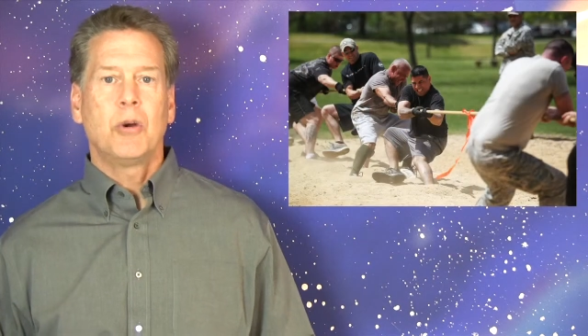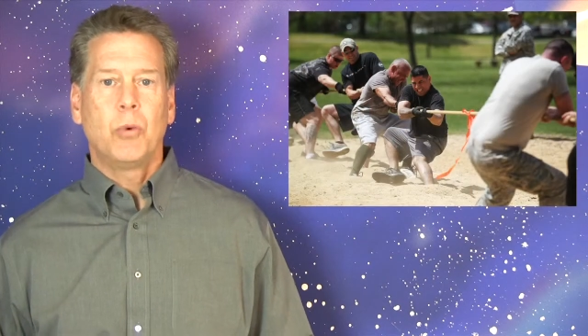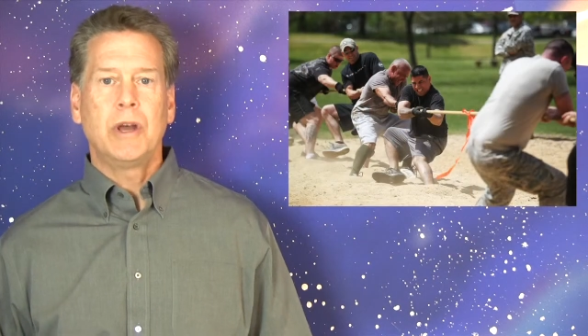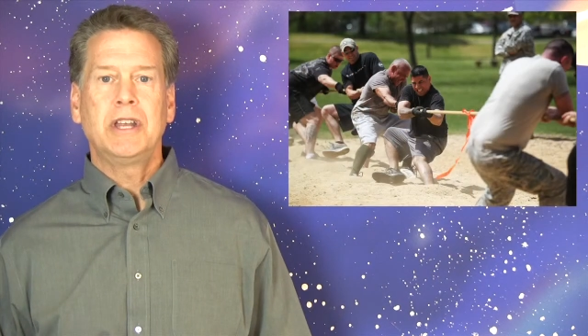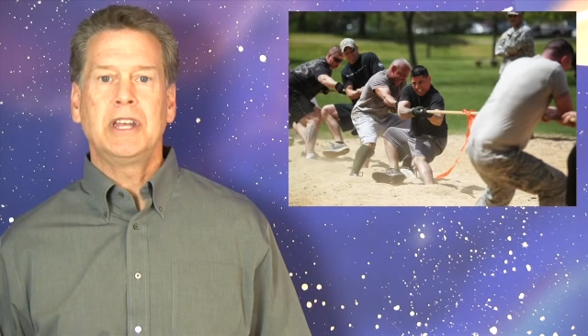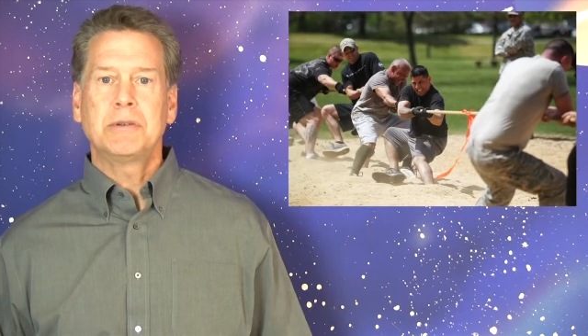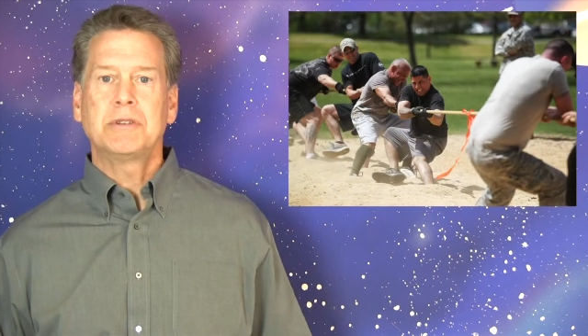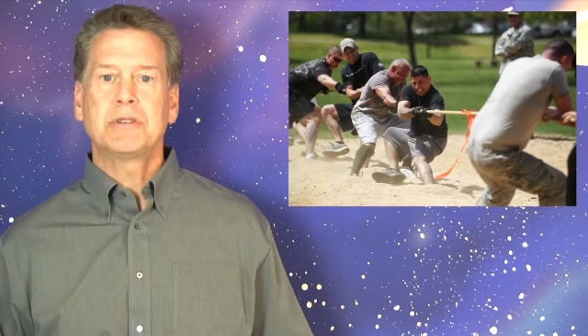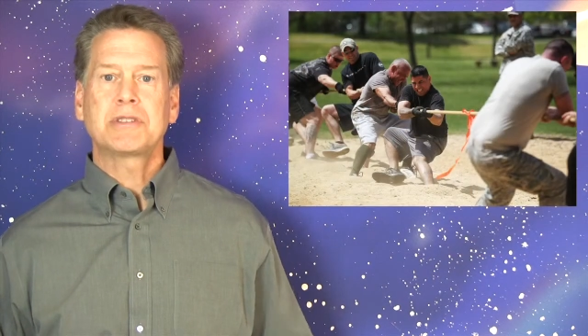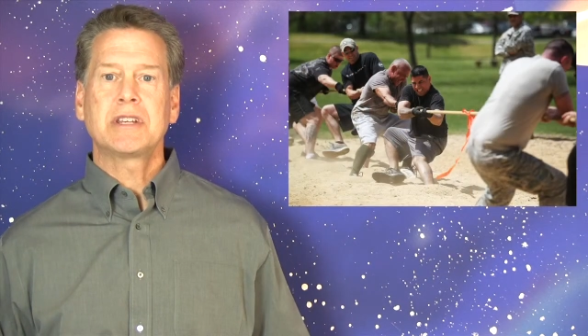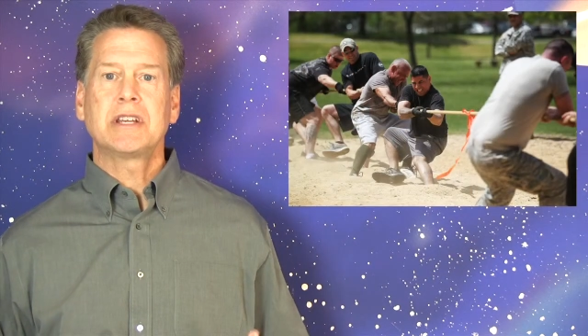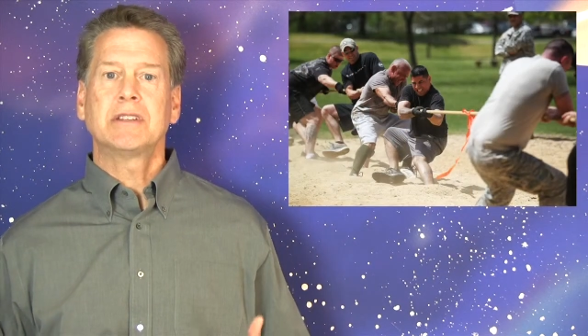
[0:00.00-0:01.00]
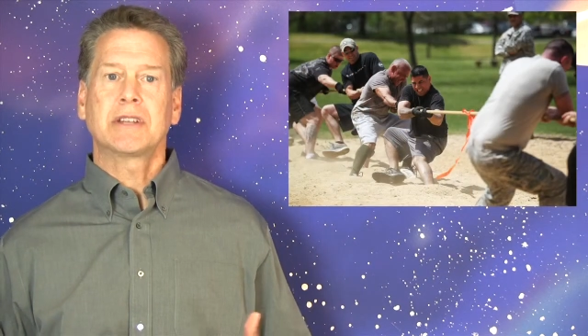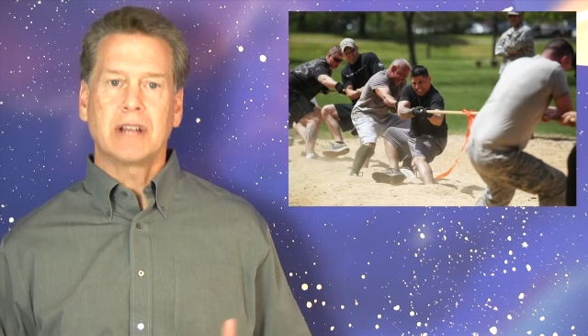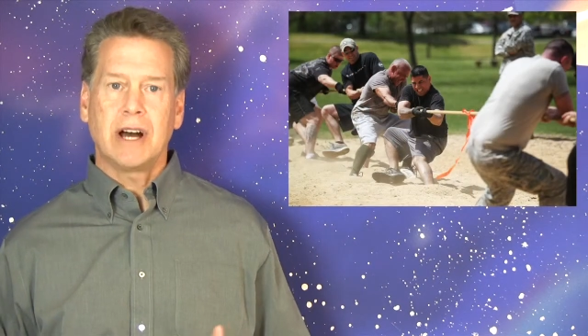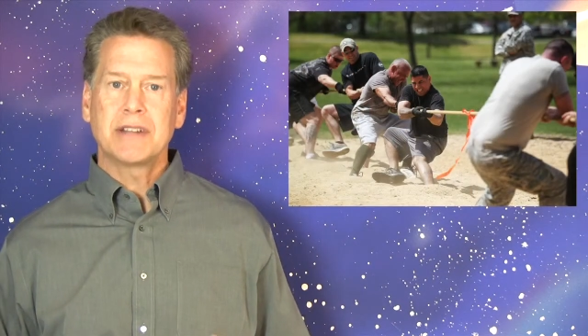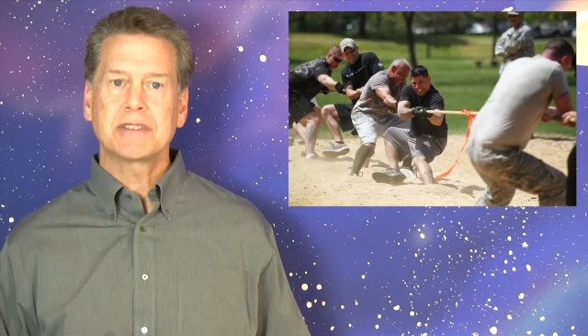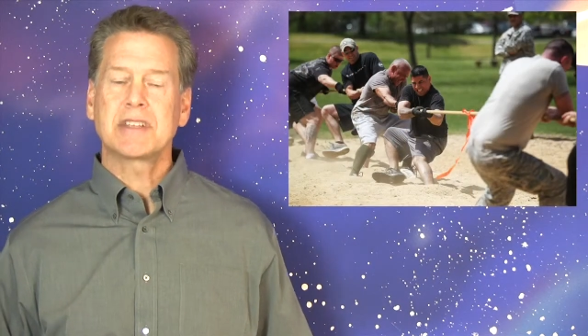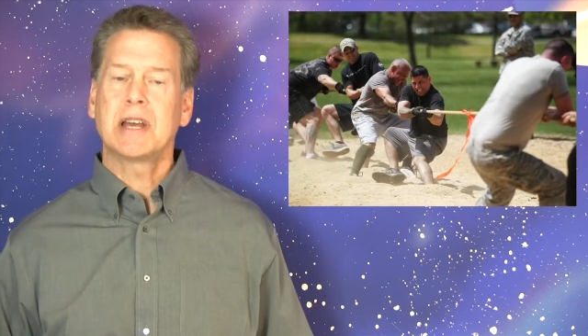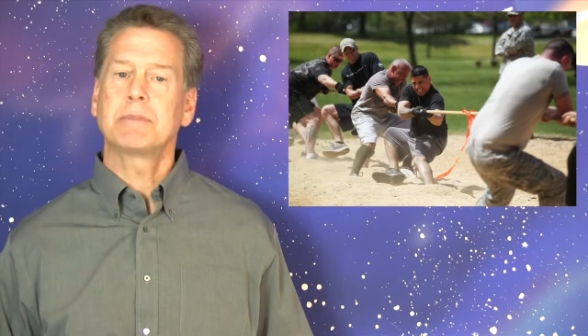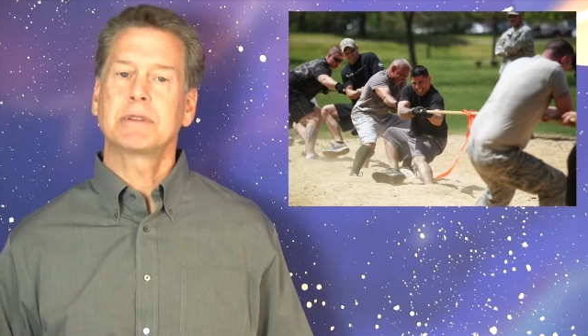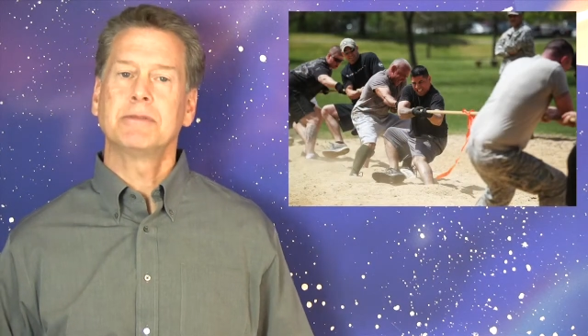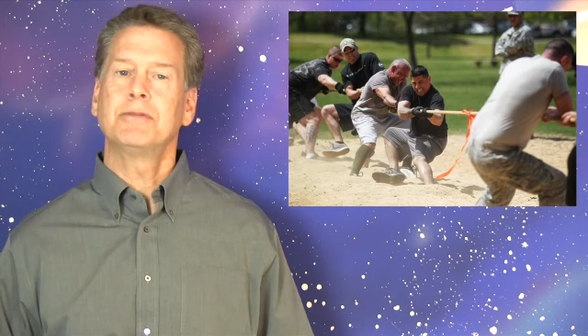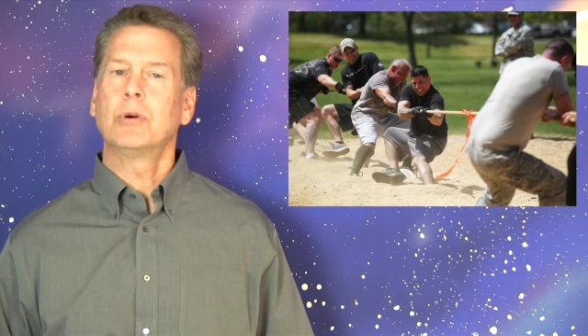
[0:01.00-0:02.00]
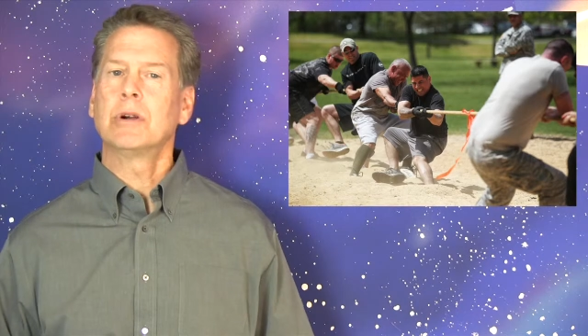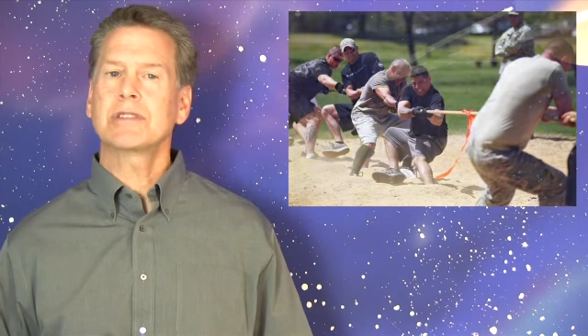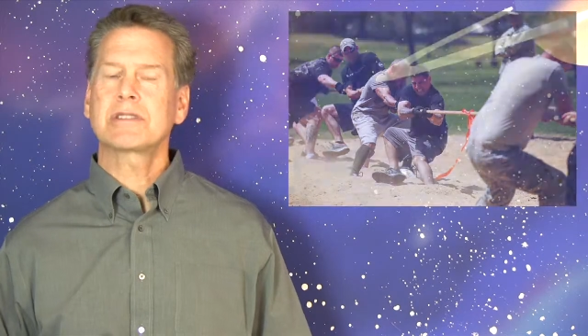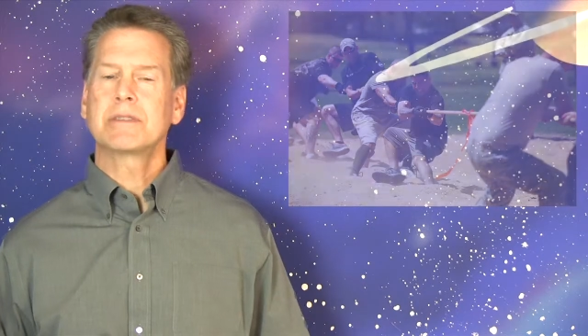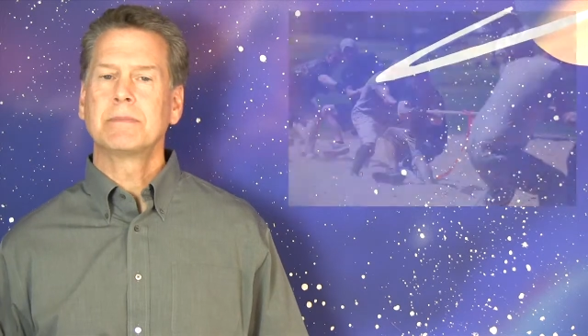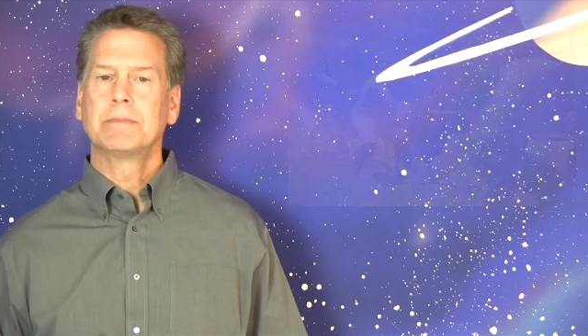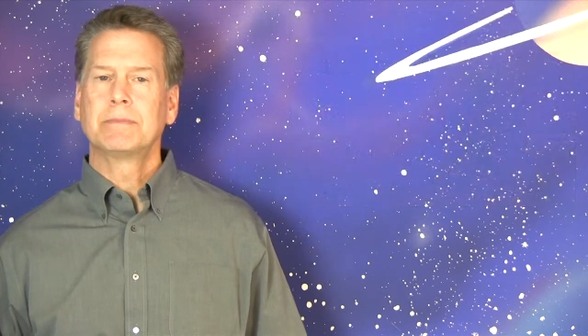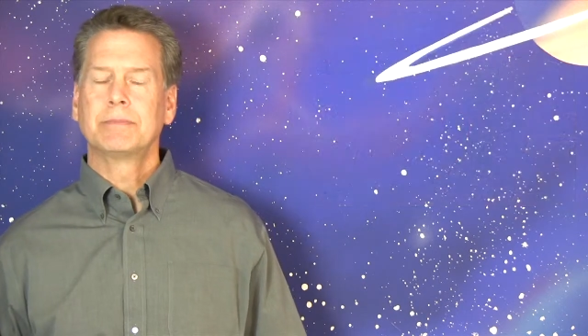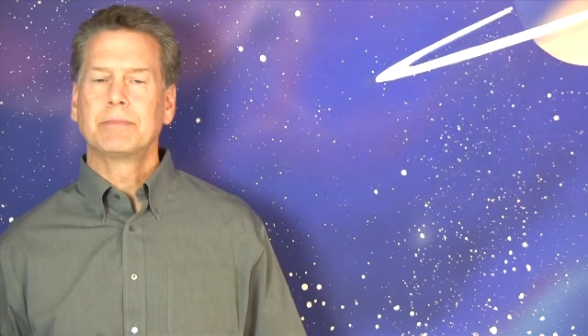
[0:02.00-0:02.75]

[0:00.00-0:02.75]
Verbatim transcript: when introducing the concept of force?